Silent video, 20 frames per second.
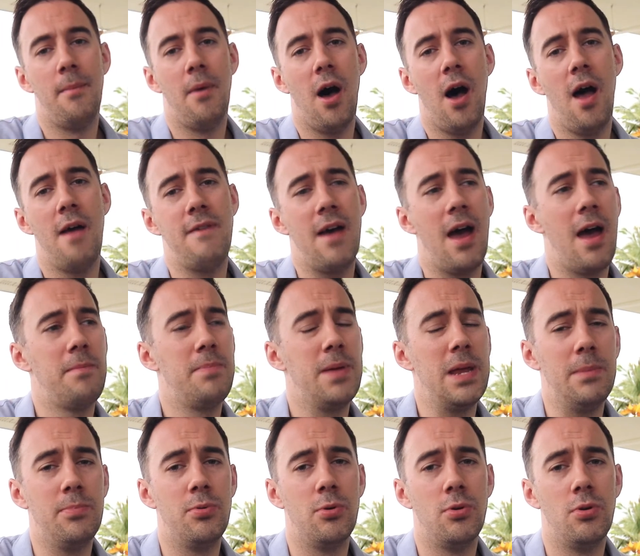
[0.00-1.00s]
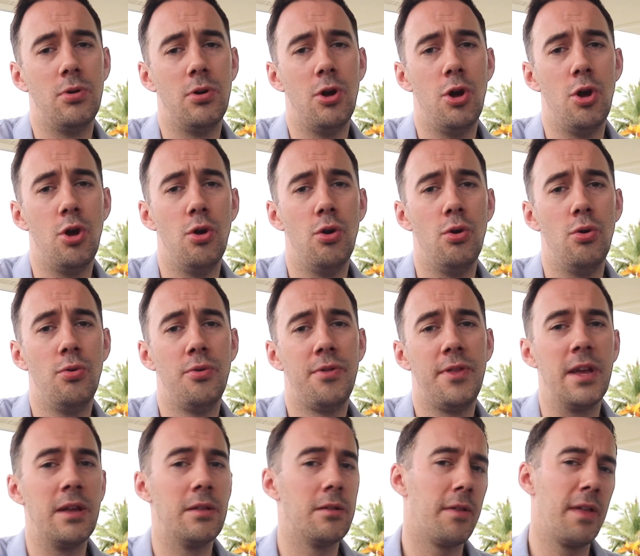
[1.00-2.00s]
I've had people who
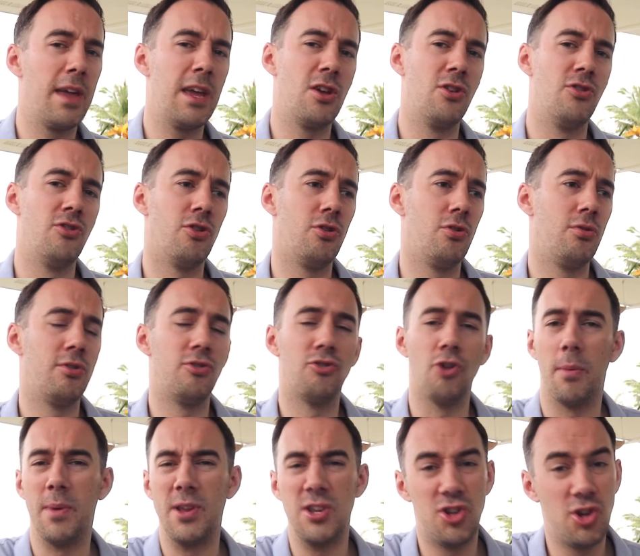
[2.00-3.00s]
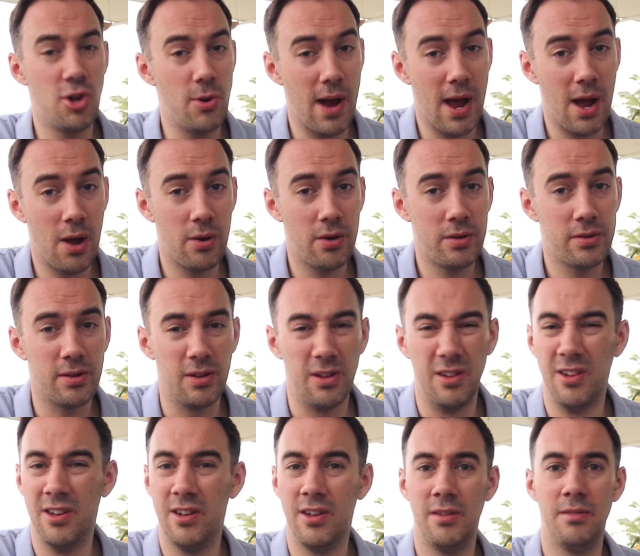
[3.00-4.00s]
think that they can do the job in 2 hours
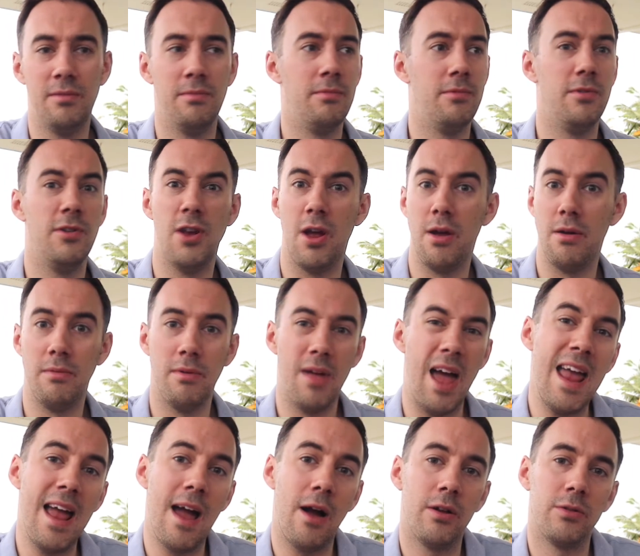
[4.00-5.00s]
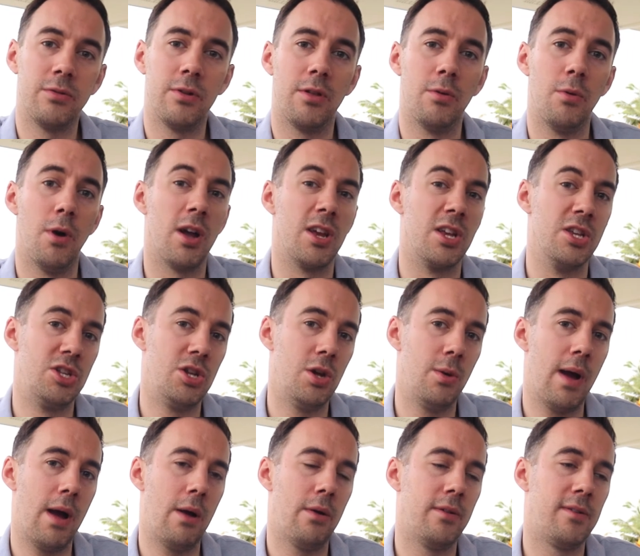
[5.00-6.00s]
and 8 hours worth of work in
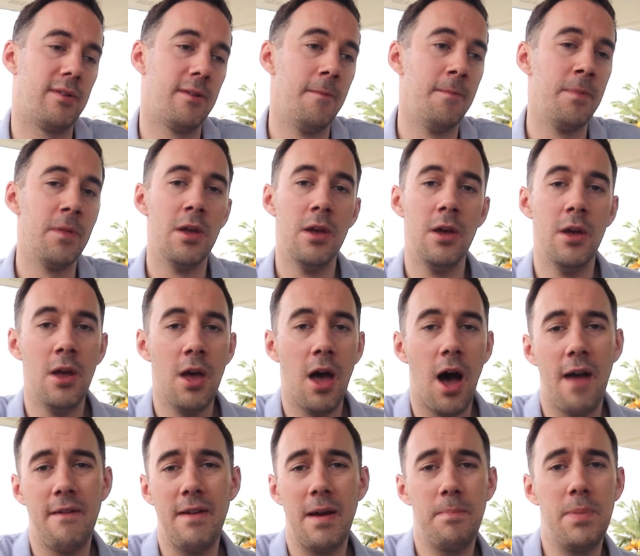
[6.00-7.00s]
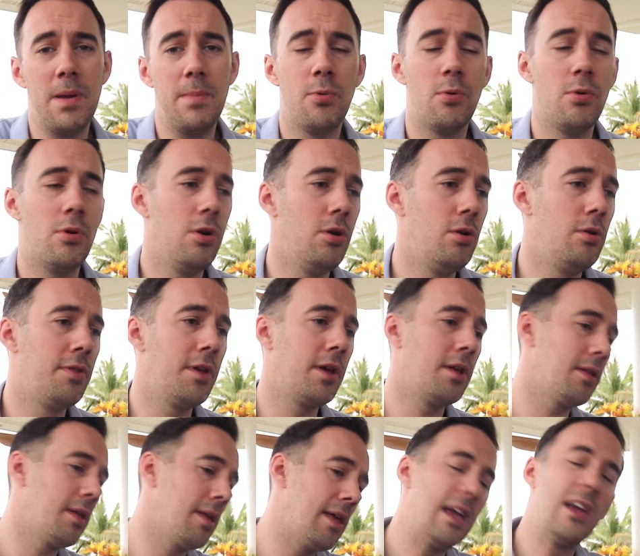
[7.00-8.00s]
2 hours. I've had people who think
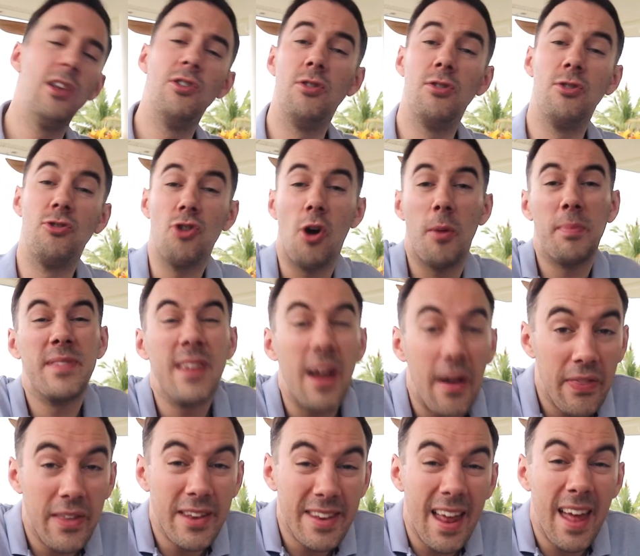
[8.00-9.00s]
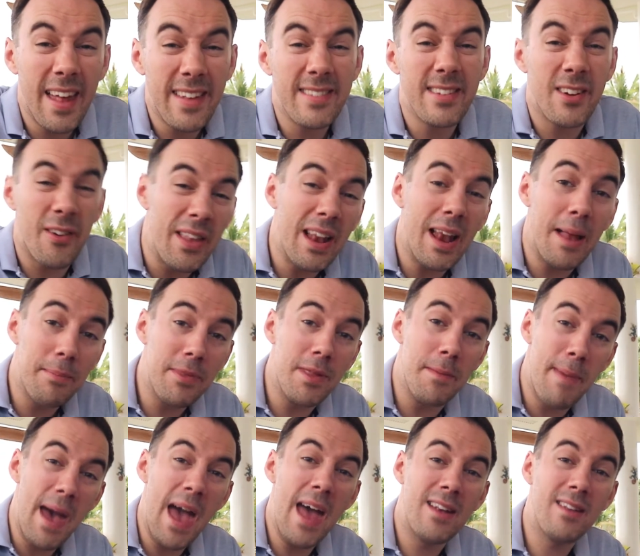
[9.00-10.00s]
that they can do the job sat on the desk, on the
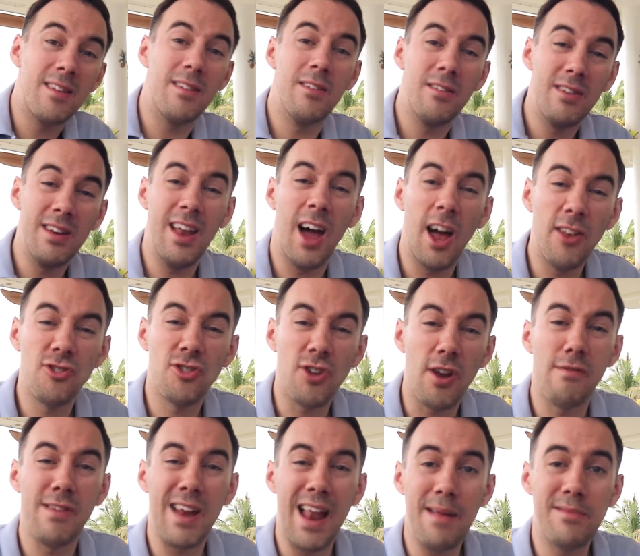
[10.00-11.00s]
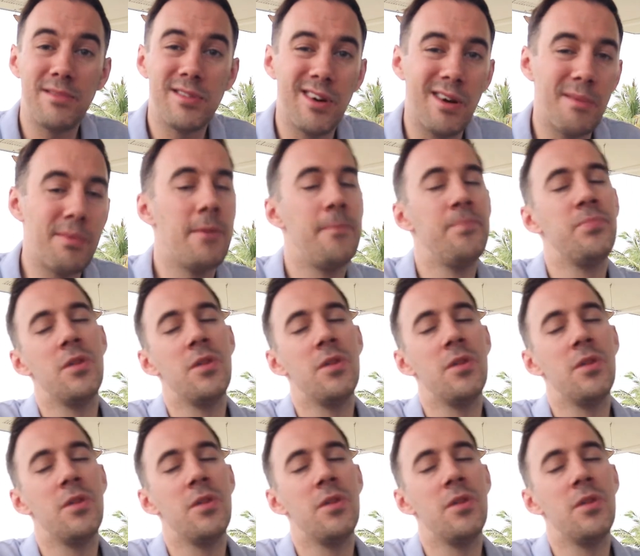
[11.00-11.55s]
bed, hunched over a laptop.